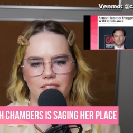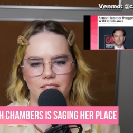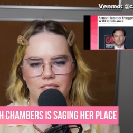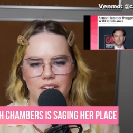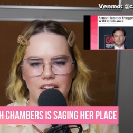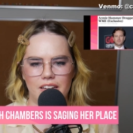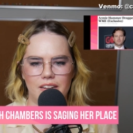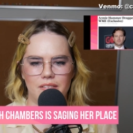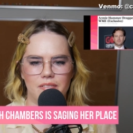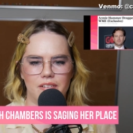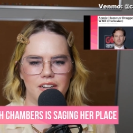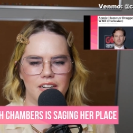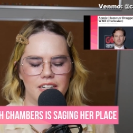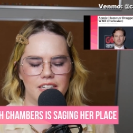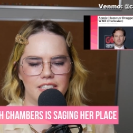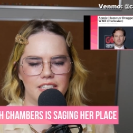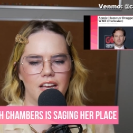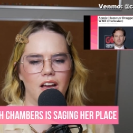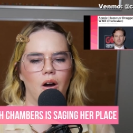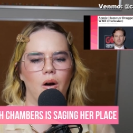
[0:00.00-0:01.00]
wait, what did I
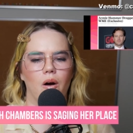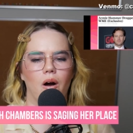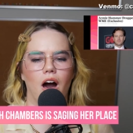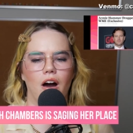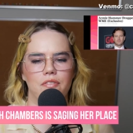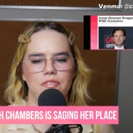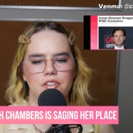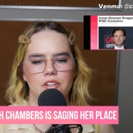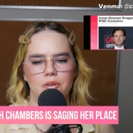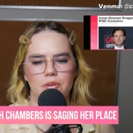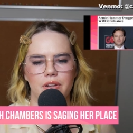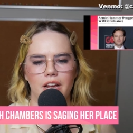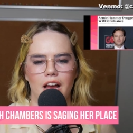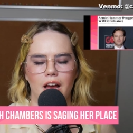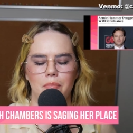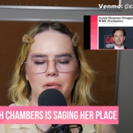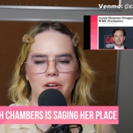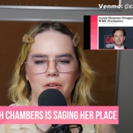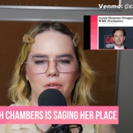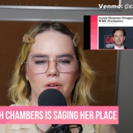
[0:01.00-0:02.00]
say? Oh, off to
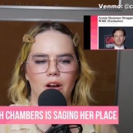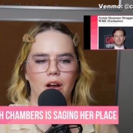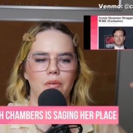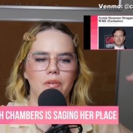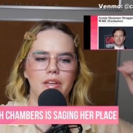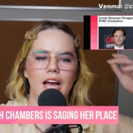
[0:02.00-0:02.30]
rehab and grow.